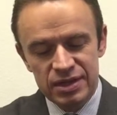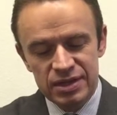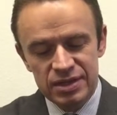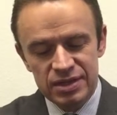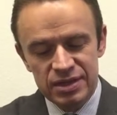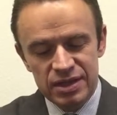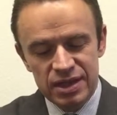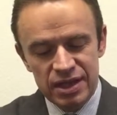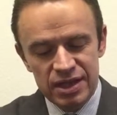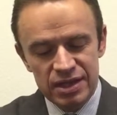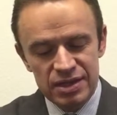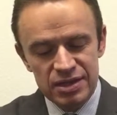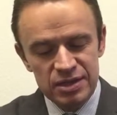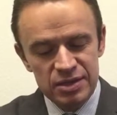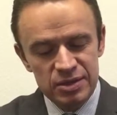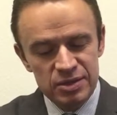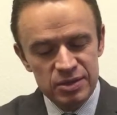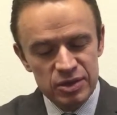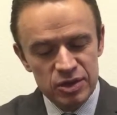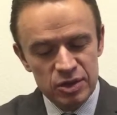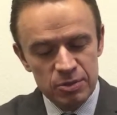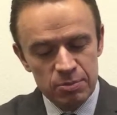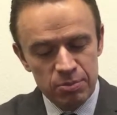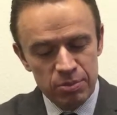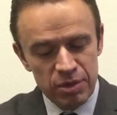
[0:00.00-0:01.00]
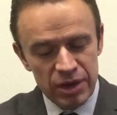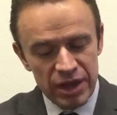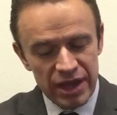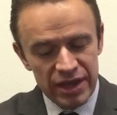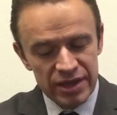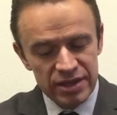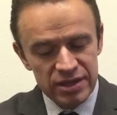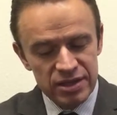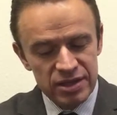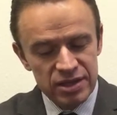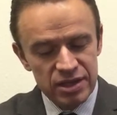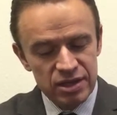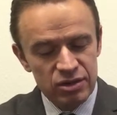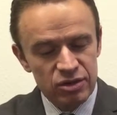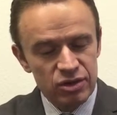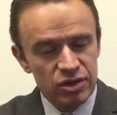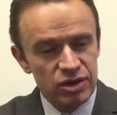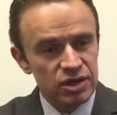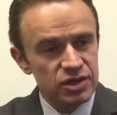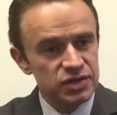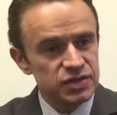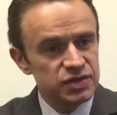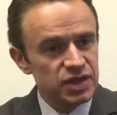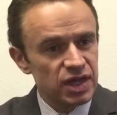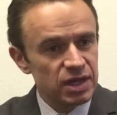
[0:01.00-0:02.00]
Then the black here
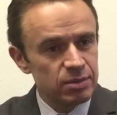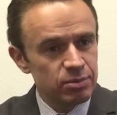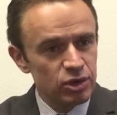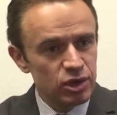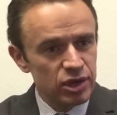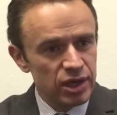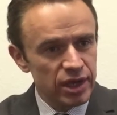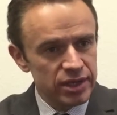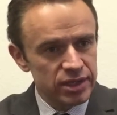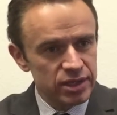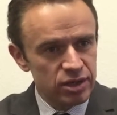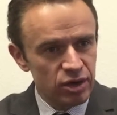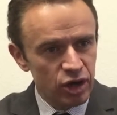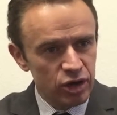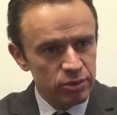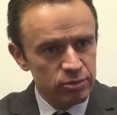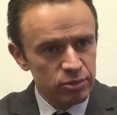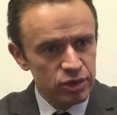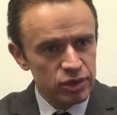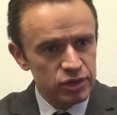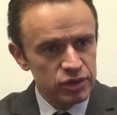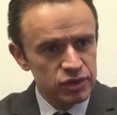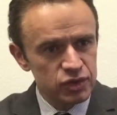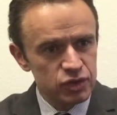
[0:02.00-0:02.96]
is diamond-like carbon,